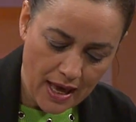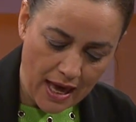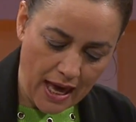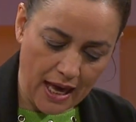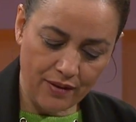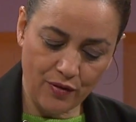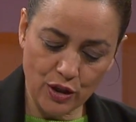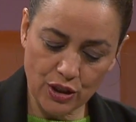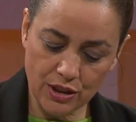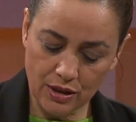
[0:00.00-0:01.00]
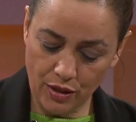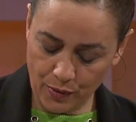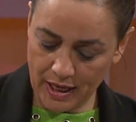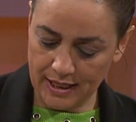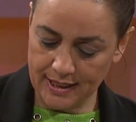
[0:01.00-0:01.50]
And verse
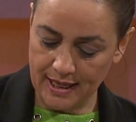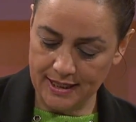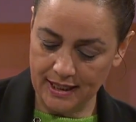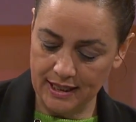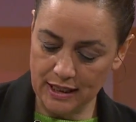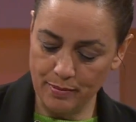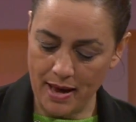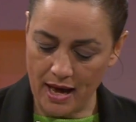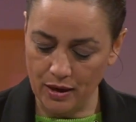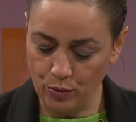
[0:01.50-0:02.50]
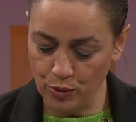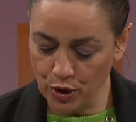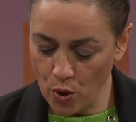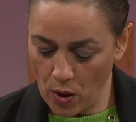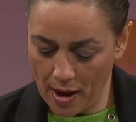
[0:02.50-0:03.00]
3 says that this man would
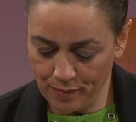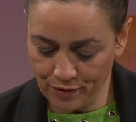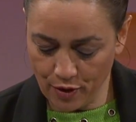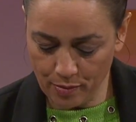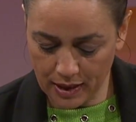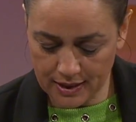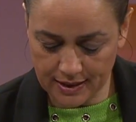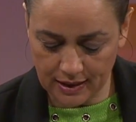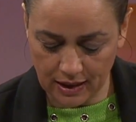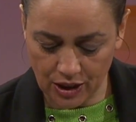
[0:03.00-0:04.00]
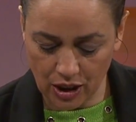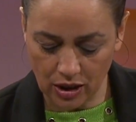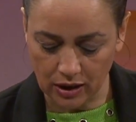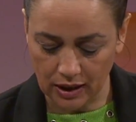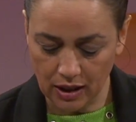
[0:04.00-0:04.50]
go up from his city
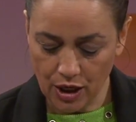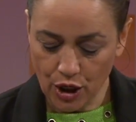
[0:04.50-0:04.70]
yearly